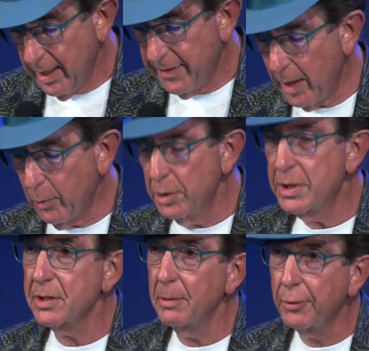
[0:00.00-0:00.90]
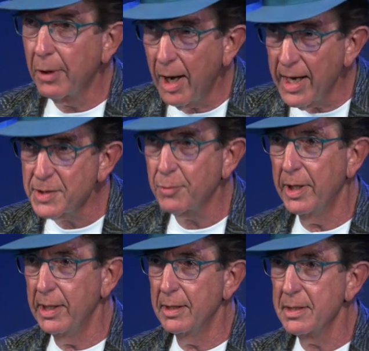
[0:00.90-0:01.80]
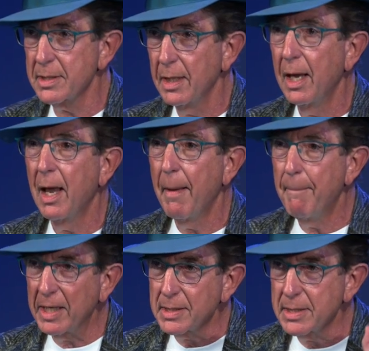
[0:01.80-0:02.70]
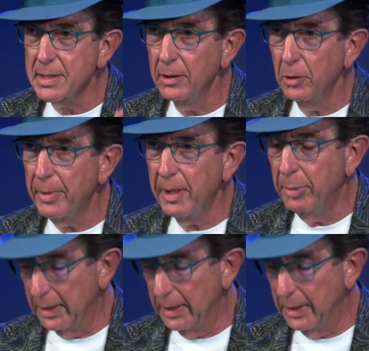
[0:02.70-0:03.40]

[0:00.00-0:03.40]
that would surprise readers but still be